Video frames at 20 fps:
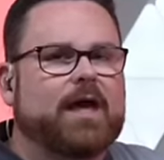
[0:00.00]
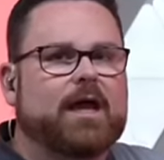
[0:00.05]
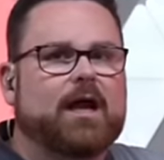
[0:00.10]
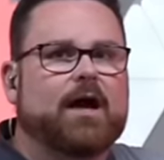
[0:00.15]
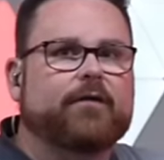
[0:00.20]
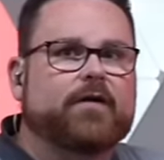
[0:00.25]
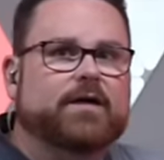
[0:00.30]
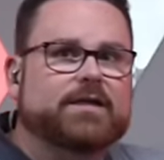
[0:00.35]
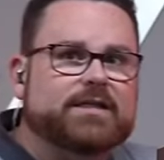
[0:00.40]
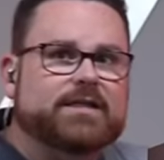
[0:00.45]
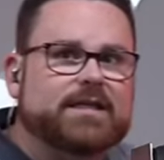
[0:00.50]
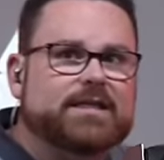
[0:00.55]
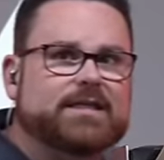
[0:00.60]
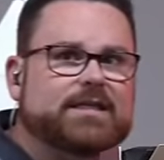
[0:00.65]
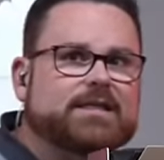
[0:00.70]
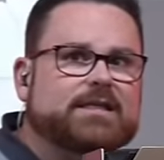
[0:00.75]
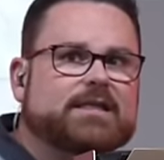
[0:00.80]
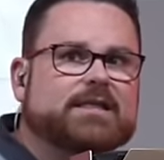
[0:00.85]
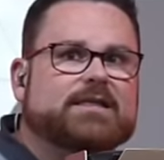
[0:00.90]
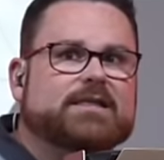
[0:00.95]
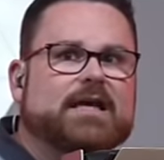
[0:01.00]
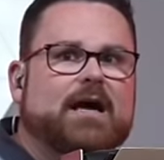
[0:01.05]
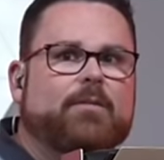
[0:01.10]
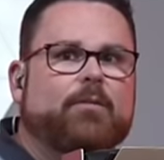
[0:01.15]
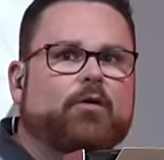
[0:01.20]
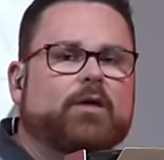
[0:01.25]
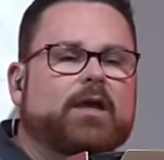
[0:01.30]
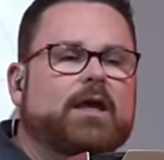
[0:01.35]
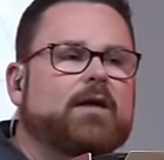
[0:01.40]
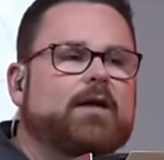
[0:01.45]
off because this is the
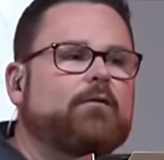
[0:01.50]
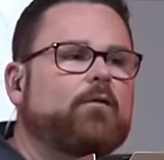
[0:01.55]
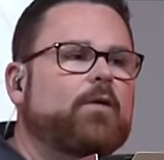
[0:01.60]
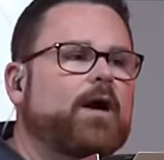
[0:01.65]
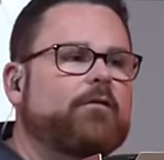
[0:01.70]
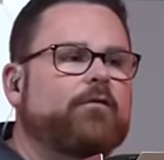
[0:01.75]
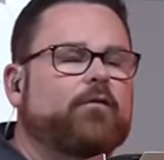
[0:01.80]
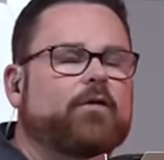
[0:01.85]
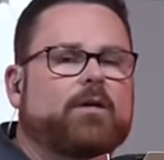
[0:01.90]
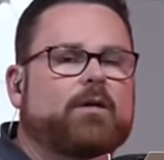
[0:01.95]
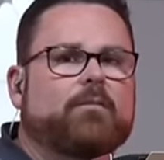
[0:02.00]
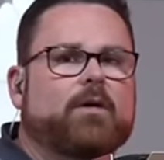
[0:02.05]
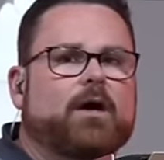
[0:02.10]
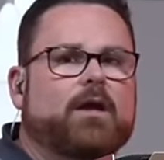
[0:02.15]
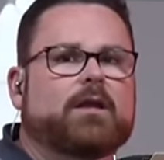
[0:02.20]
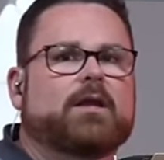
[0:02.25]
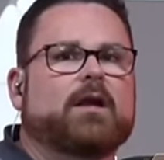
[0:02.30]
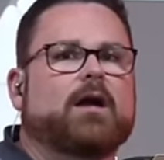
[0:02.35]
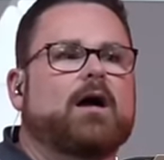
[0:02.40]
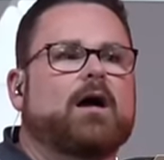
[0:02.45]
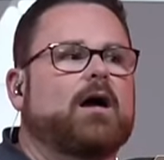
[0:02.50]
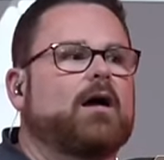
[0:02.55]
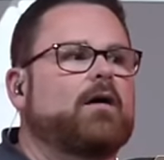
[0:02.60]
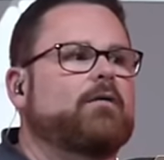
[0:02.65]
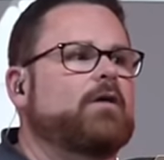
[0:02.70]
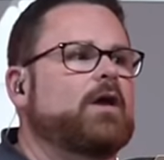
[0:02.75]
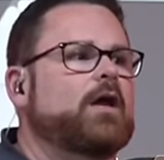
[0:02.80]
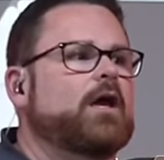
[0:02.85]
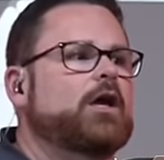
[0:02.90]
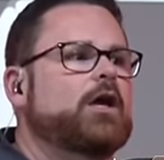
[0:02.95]
sub-only giveaway for the month
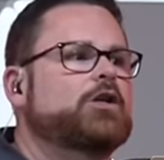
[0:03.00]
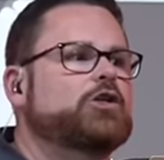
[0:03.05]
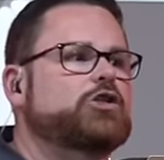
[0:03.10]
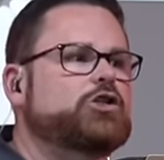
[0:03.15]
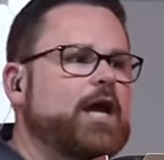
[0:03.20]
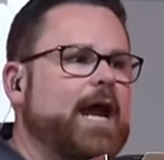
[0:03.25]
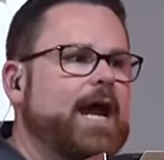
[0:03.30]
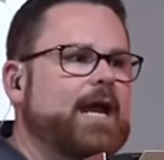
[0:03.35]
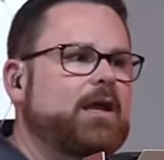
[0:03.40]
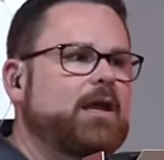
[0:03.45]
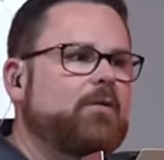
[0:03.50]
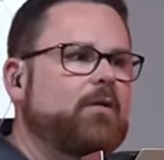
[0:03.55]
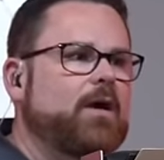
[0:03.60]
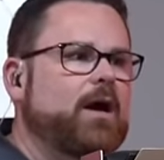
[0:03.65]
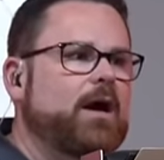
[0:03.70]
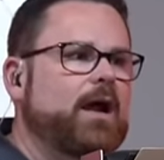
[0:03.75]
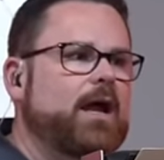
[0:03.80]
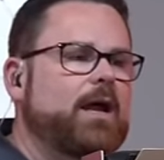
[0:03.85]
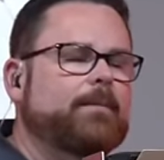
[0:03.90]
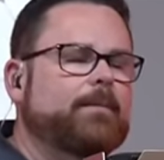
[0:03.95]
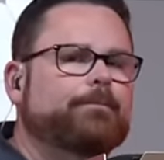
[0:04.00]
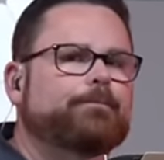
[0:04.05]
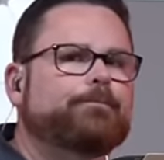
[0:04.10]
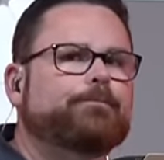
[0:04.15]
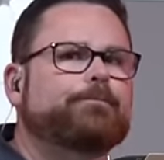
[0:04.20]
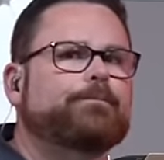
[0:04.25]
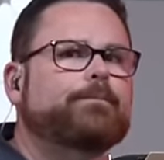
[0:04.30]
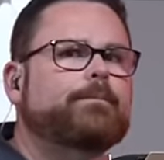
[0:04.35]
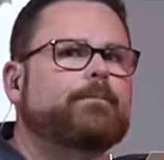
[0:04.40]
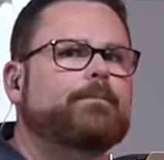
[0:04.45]
of January.
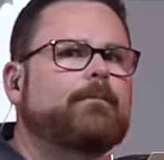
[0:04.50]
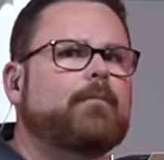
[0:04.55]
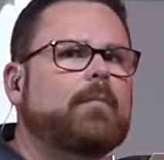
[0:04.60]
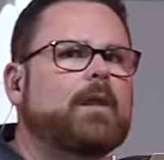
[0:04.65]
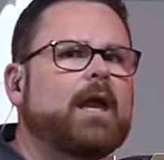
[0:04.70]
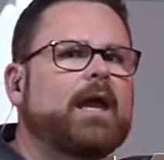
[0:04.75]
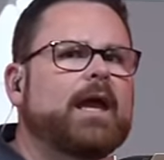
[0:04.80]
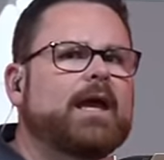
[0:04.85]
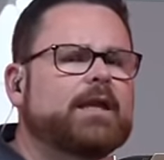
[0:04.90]
And